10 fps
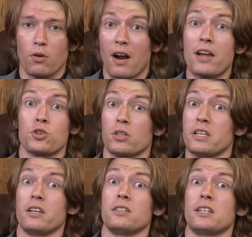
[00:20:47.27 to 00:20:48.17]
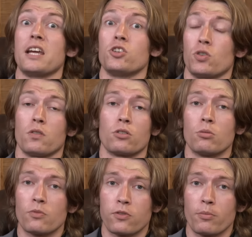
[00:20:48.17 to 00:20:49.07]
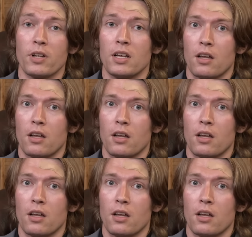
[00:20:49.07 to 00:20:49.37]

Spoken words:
are actually in danger and come from